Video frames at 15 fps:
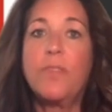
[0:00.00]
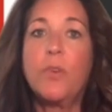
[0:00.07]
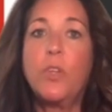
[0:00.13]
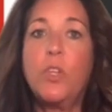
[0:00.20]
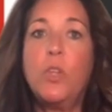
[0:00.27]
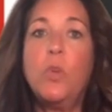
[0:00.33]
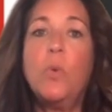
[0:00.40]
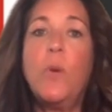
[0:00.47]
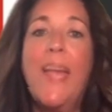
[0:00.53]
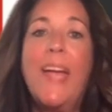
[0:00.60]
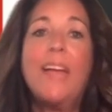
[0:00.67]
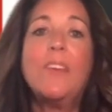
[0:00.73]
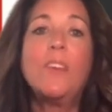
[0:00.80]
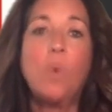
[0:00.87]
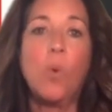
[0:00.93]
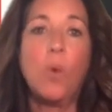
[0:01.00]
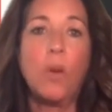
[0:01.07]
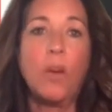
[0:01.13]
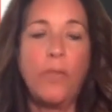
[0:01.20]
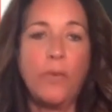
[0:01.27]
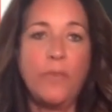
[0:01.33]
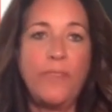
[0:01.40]
for you and/or
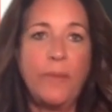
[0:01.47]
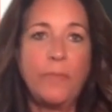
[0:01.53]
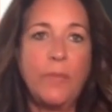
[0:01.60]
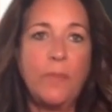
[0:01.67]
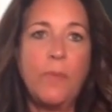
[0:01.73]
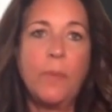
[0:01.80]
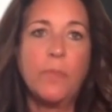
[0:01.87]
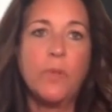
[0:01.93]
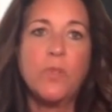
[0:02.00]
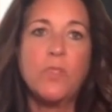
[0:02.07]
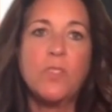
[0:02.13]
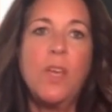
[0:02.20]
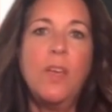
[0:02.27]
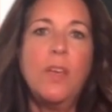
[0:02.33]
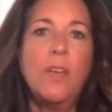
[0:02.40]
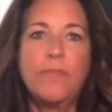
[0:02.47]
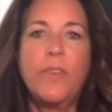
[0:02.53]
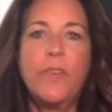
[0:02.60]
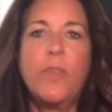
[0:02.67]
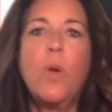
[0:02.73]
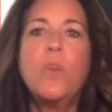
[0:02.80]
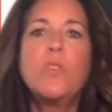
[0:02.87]
other family members.
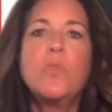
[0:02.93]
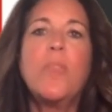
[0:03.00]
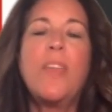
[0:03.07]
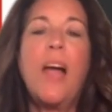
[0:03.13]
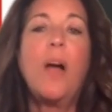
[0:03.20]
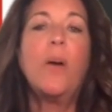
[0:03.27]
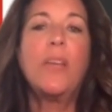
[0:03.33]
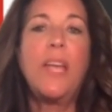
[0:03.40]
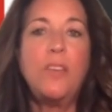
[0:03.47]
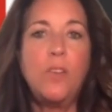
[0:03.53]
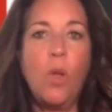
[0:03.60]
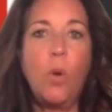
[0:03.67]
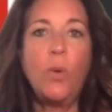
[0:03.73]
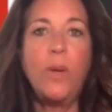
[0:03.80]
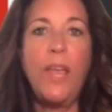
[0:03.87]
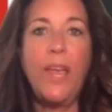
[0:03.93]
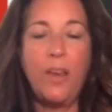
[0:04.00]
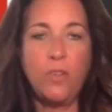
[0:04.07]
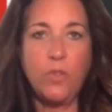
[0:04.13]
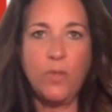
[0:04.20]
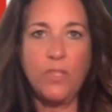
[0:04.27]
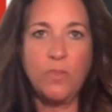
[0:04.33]
For those without a known
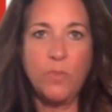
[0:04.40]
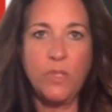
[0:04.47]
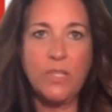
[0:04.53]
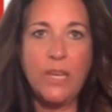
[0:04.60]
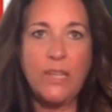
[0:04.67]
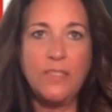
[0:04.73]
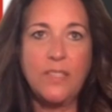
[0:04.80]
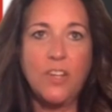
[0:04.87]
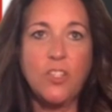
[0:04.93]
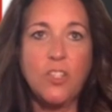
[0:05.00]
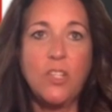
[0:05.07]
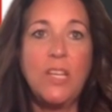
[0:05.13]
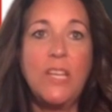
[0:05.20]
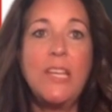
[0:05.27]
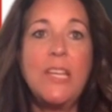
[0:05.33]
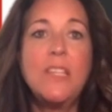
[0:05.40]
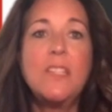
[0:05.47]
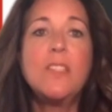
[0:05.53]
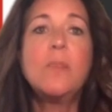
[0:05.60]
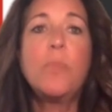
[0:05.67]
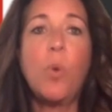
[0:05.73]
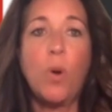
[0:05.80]
aneurysm or dissection, it
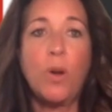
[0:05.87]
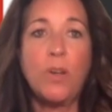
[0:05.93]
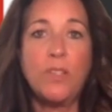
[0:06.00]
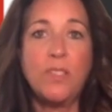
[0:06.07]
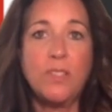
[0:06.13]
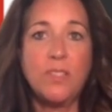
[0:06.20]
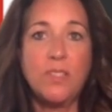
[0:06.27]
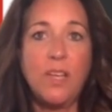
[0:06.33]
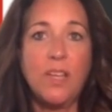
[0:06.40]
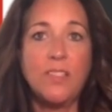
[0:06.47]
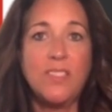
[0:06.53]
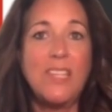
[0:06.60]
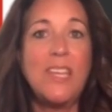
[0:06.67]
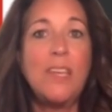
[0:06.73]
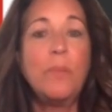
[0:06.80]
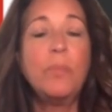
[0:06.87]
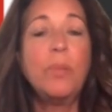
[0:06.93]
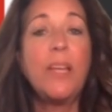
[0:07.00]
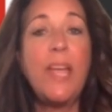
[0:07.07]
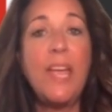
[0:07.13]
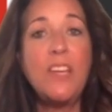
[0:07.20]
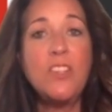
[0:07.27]
is important to discuss the
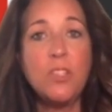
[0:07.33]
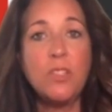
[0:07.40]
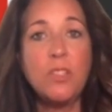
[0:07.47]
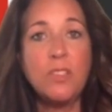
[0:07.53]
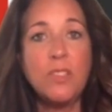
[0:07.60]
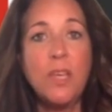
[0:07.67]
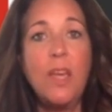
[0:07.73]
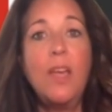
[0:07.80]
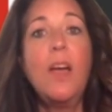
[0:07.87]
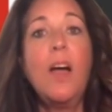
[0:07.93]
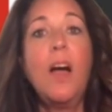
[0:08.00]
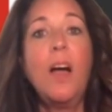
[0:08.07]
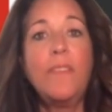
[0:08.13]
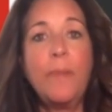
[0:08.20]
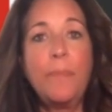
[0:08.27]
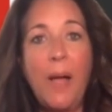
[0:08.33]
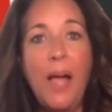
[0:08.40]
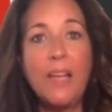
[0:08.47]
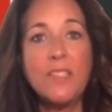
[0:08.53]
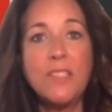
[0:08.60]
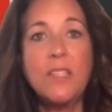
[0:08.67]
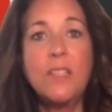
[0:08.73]
implications of a
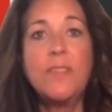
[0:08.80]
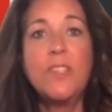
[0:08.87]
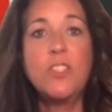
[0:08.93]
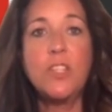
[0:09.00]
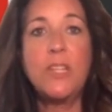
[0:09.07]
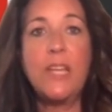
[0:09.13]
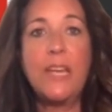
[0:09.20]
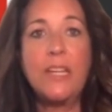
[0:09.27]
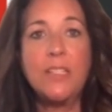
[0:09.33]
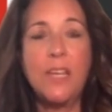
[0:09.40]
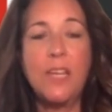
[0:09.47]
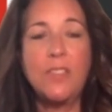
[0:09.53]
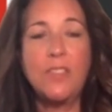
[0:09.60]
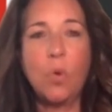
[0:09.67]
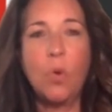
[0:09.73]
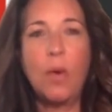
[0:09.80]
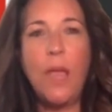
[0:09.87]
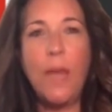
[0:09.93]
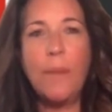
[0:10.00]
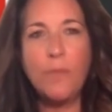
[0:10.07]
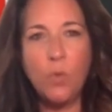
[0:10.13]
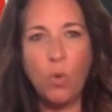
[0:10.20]
positive genetic test
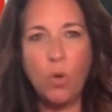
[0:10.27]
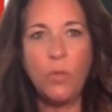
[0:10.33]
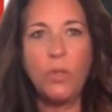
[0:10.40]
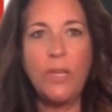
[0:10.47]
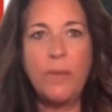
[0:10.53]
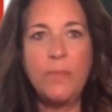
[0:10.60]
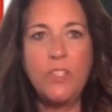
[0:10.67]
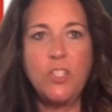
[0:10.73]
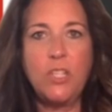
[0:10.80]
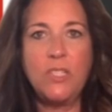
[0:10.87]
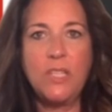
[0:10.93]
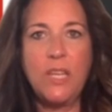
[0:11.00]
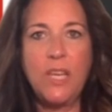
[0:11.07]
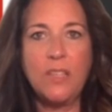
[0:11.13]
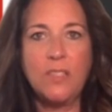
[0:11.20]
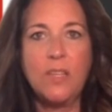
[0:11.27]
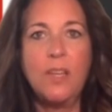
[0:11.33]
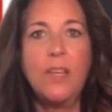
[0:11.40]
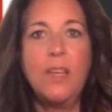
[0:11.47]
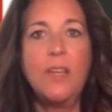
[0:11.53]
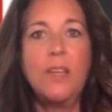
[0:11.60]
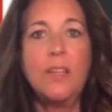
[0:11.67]
or abnormal imaging test,
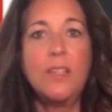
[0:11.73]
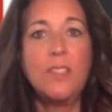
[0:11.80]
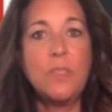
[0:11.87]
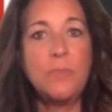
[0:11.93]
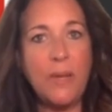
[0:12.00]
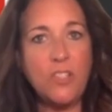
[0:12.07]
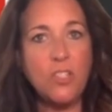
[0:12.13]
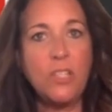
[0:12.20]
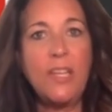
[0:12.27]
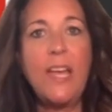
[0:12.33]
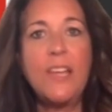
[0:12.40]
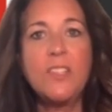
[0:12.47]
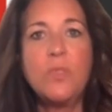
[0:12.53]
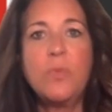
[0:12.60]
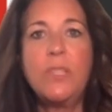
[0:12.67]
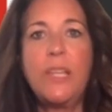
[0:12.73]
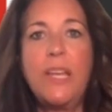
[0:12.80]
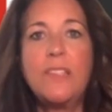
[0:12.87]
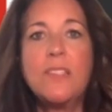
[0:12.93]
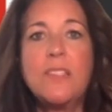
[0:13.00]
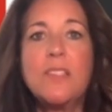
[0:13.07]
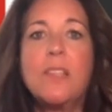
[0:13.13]
especially as it
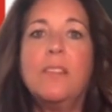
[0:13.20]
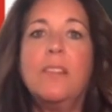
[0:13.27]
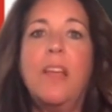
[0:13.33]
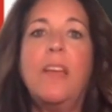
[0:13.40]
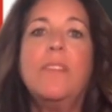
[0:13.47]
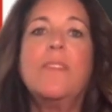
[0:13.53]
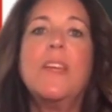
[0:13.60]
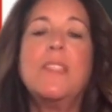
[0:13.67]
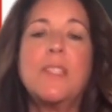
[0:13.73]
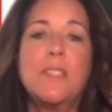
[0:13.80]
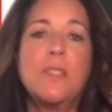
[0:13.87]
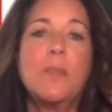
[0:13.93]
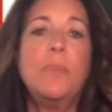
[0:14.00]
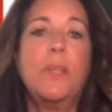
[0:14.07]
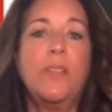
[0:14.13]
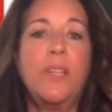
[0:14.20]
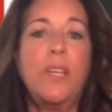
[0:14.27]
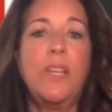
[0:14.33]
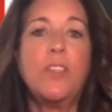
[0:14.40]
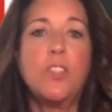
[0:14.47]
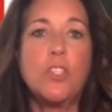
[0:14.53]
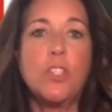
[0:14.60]
relates to life and
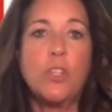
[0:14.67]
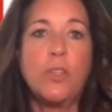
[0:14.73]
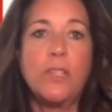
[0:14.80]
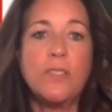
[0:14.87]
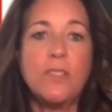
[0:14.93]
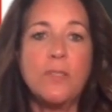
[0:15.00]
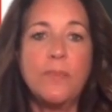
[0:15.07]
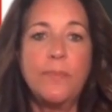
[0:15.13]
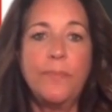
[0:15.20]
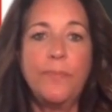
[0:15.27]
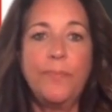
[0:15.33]
disability insurance.